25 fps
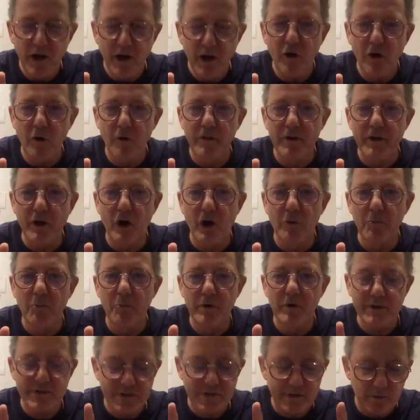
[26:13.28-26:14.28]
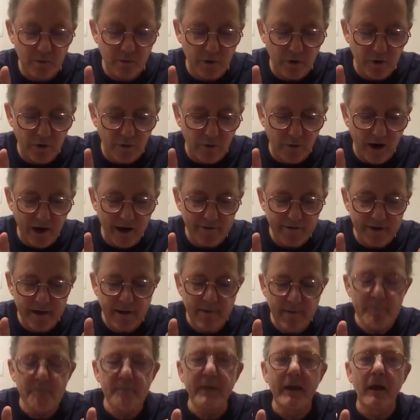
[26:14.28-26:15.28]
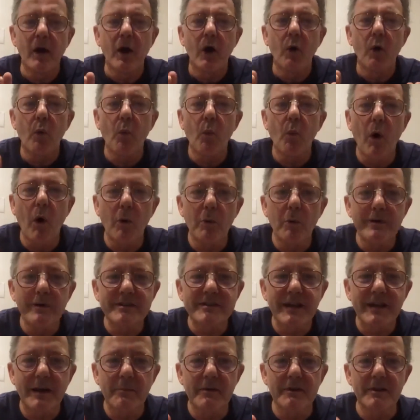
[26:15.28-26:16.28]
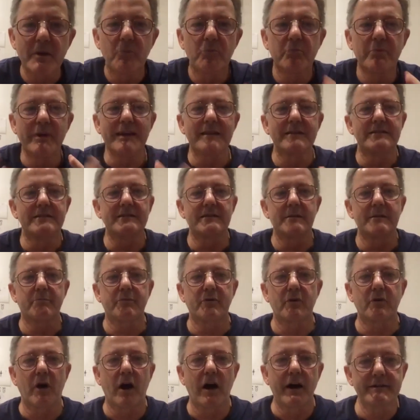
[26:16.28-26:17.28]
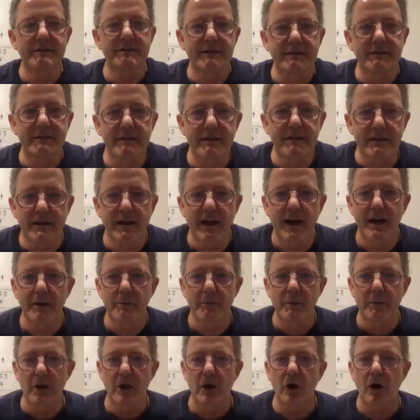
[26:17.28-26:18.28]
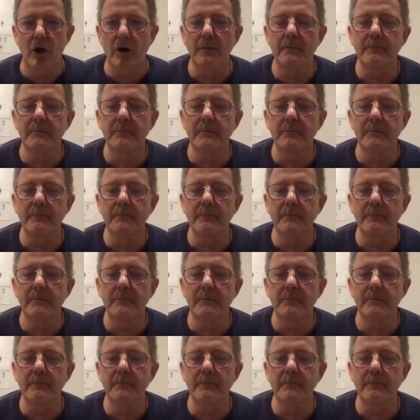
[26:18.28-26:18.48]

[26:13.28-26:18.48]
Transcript: the old books that were arriving, what were some of the biggest surprises that came along?